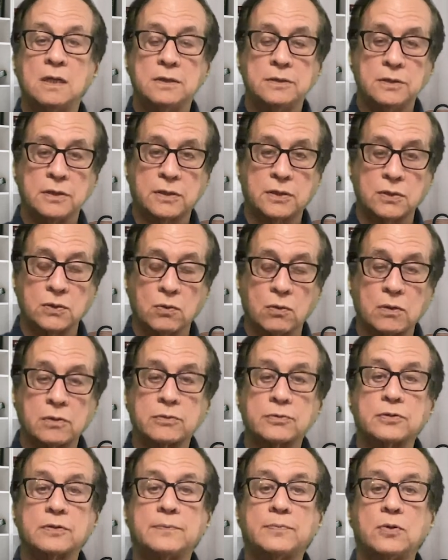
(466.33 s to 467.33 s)
you can
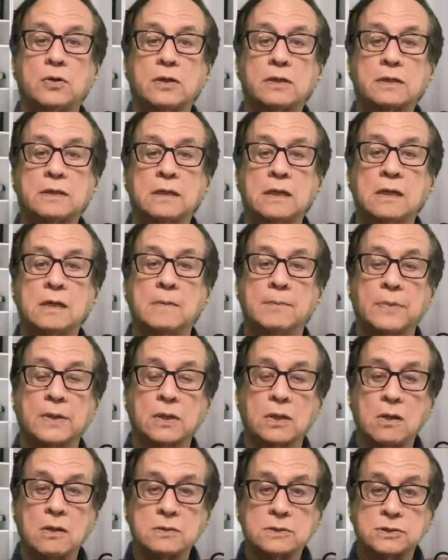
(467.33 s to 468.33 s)
order the book, but
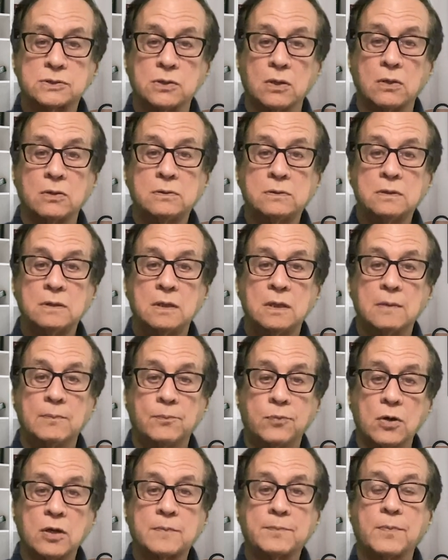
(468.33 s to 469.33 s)
also
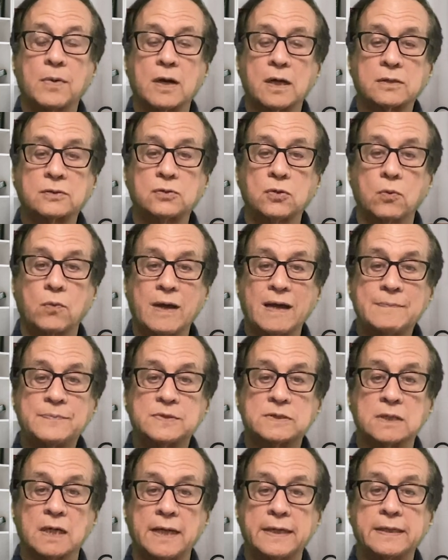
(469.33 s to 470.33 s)
bookmark the
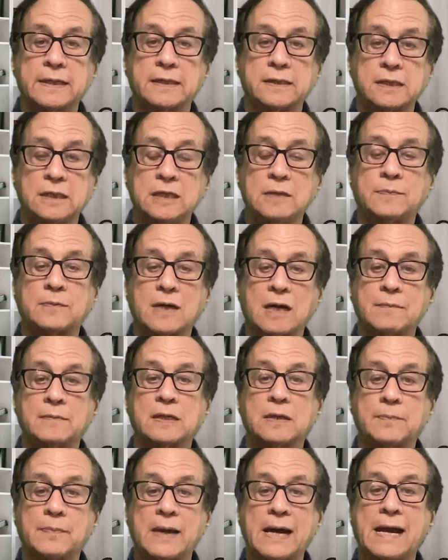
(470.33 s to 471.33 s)
website and keep
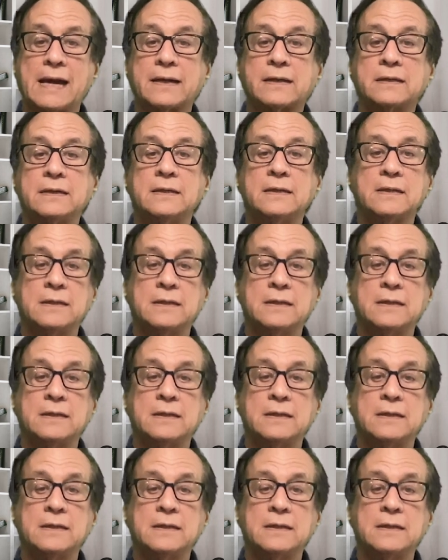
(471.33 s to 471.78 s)
coming back